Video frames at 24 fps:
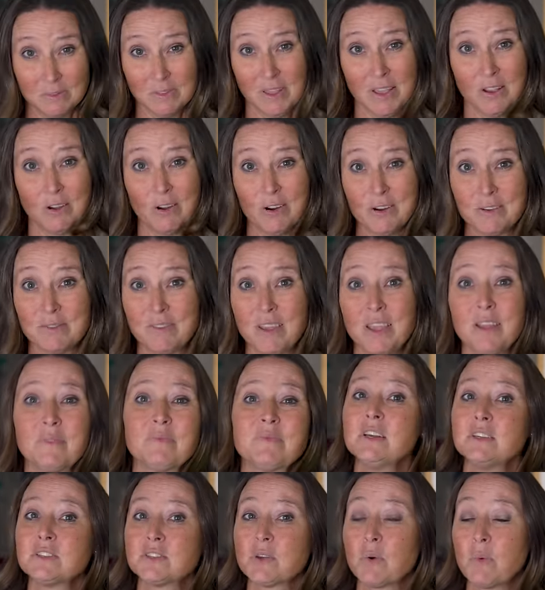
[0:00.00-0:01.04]
like RV.
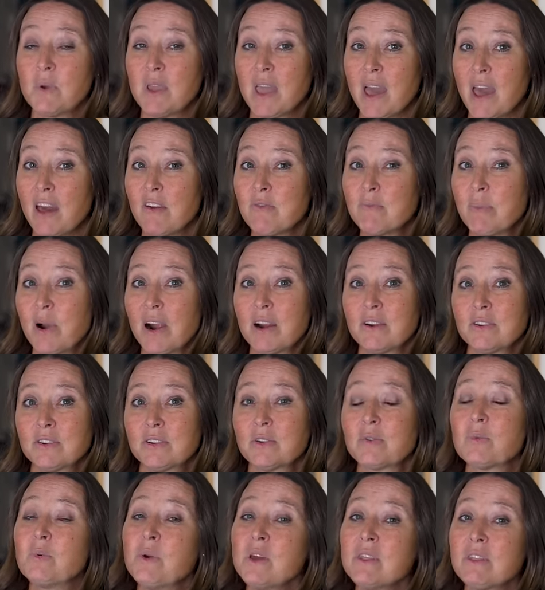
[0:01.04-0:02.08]
So we have
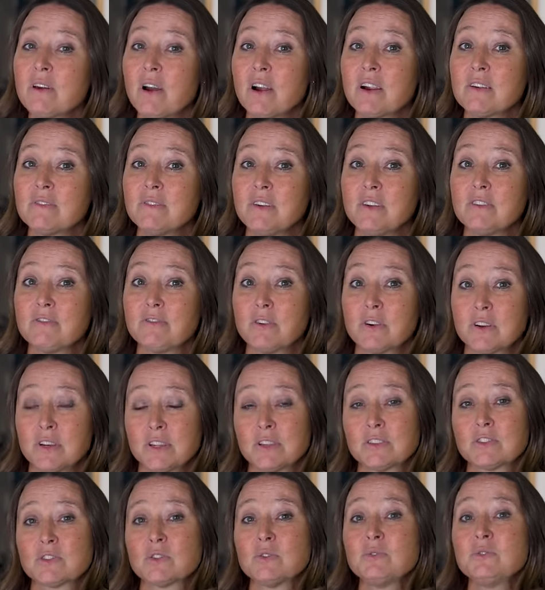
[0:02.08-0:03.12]
partnered with RV for an
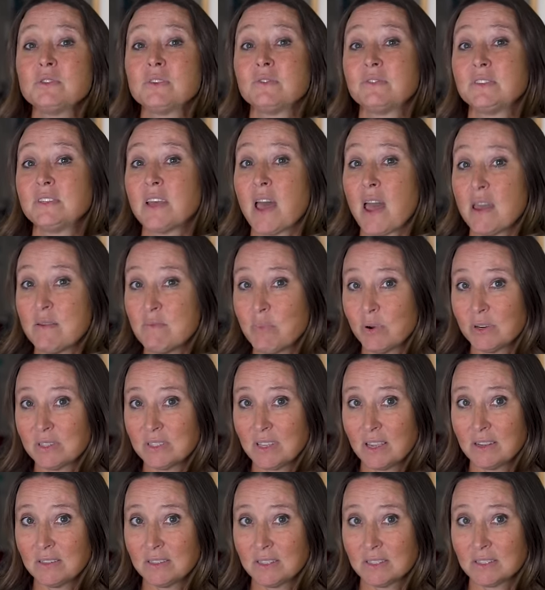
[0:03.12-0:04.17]
exclusive
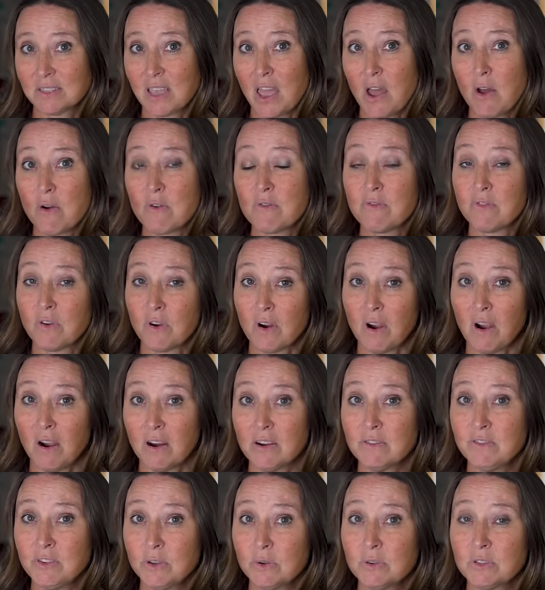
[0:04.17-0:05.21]
10% discount for
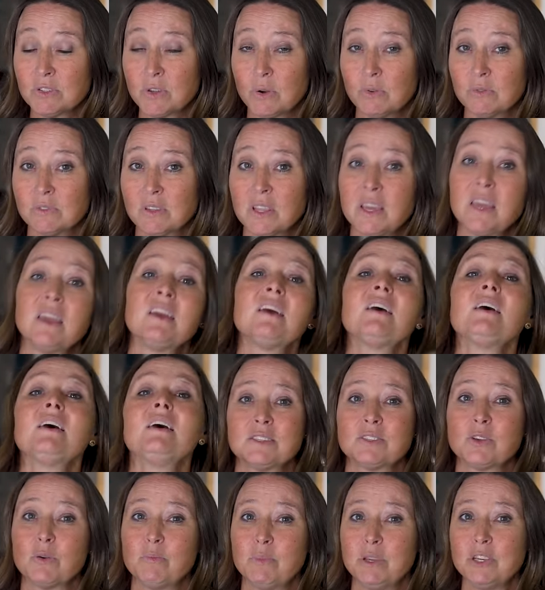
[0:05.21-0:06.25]
RVers only.
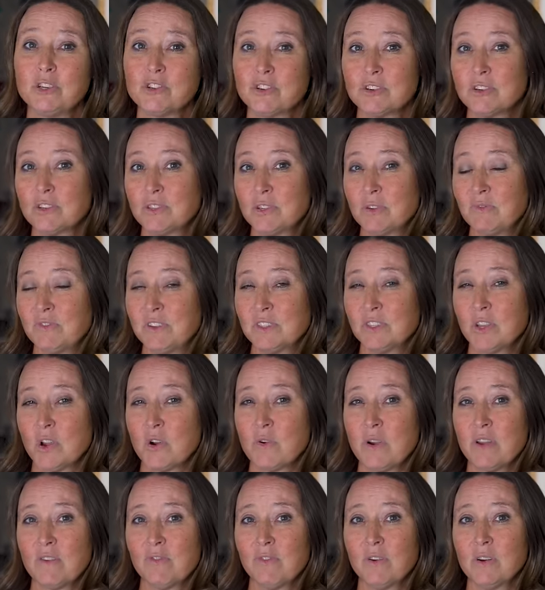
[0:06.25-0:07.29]
So be sure to visit
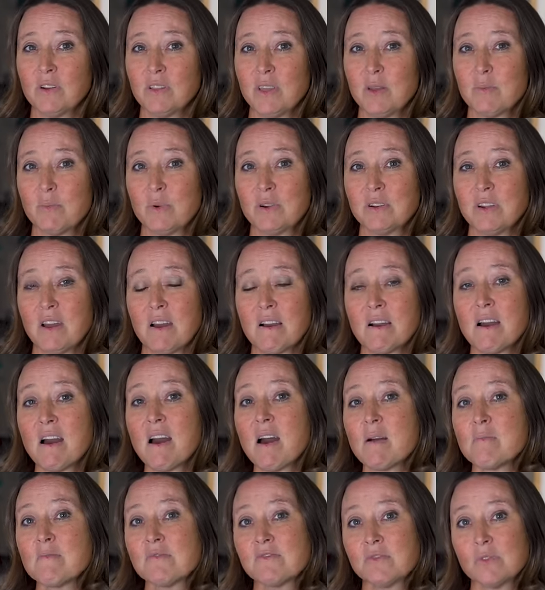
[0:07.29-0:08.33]

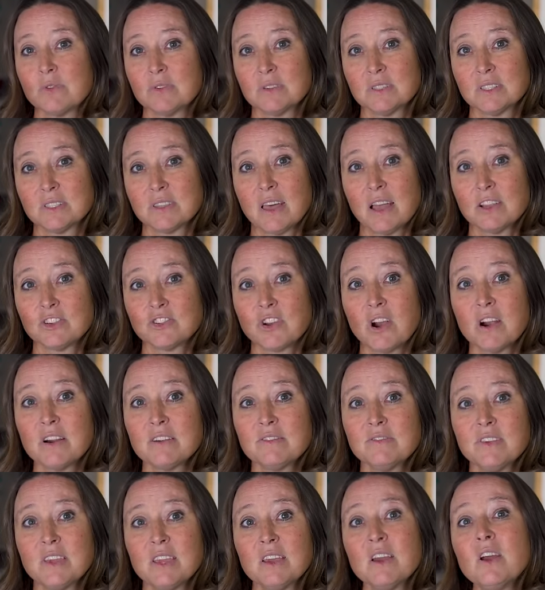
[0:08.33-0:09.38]

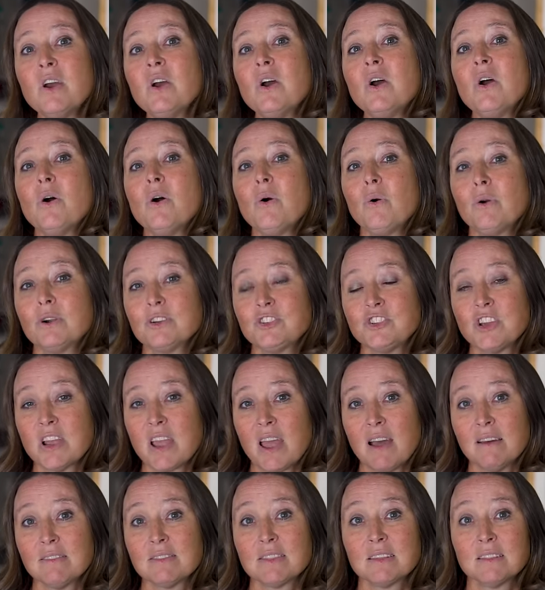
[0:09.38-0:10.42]
gratefulglamper.com/RV or check
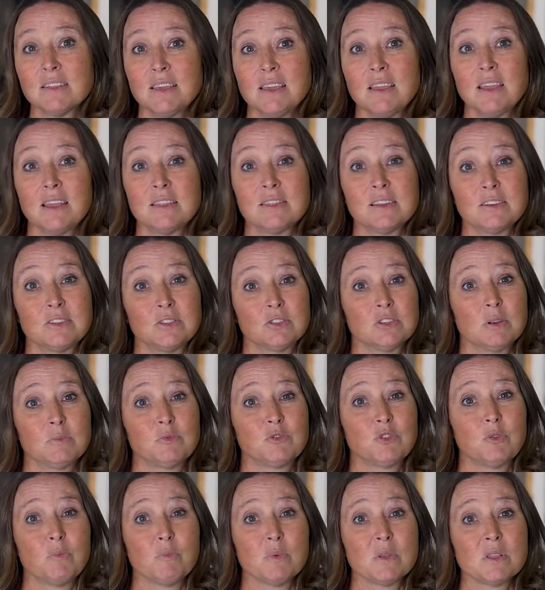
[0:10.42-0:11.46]
out the link in the
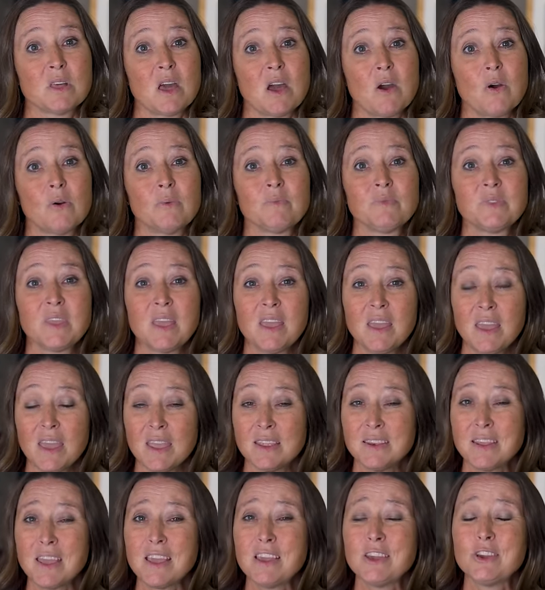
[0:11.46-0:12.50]
description below.
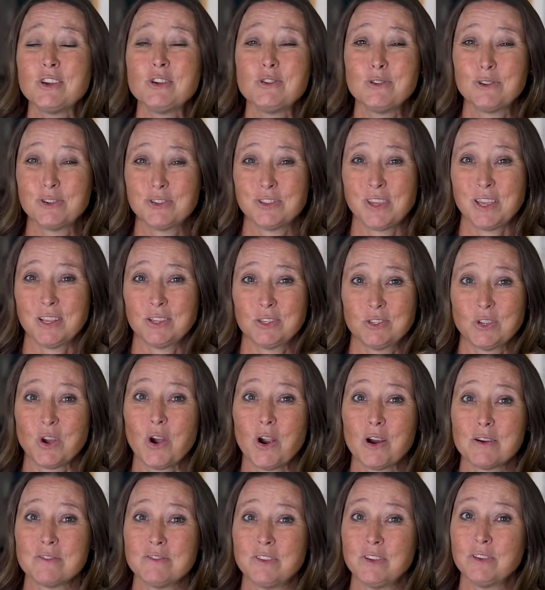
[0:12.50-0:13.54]
And a huge thanks to
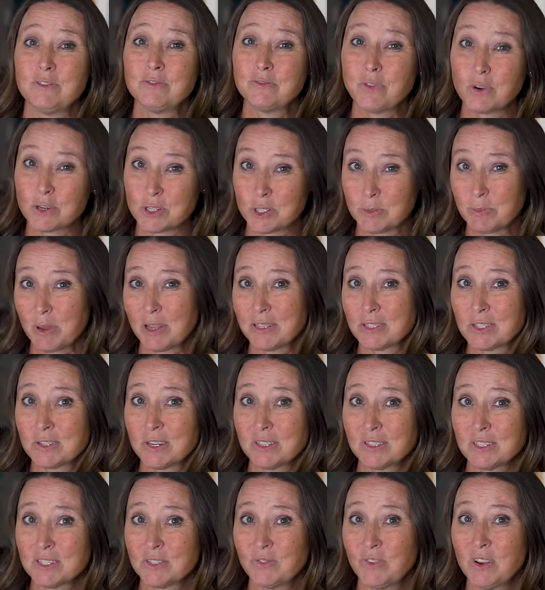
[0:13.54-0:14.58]
RV for
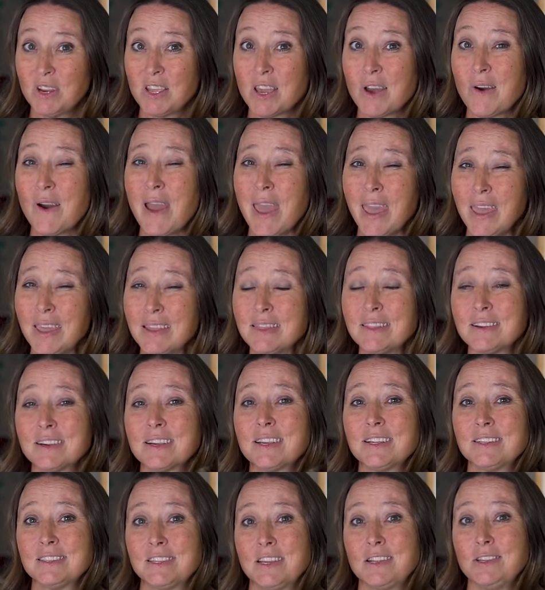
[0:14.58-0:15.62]
sponsoring this video and their
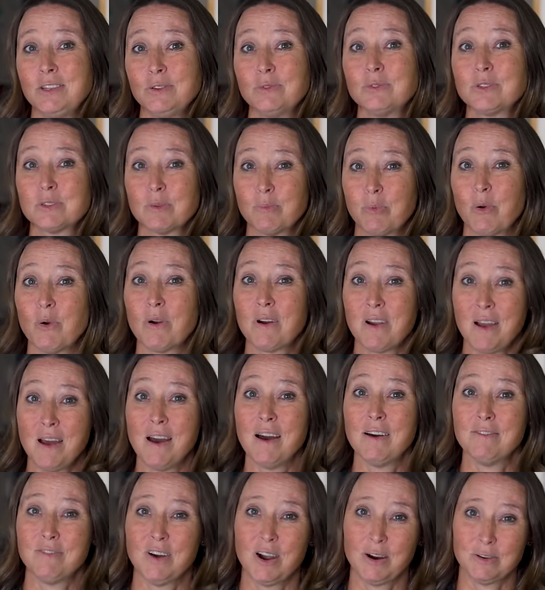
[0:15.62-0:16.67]
continued support
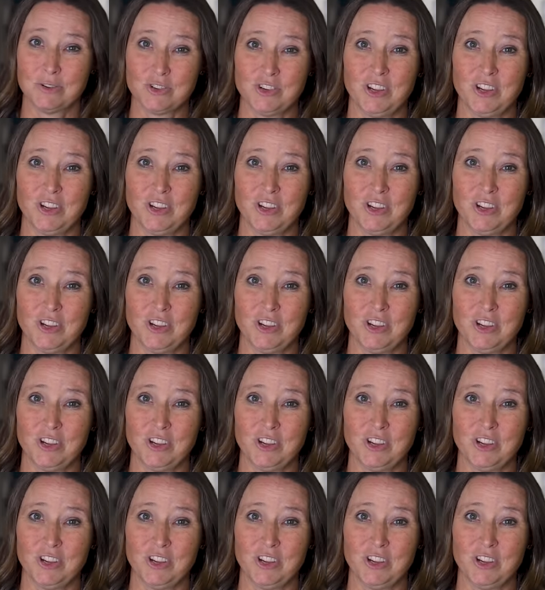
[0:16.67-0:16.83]
of our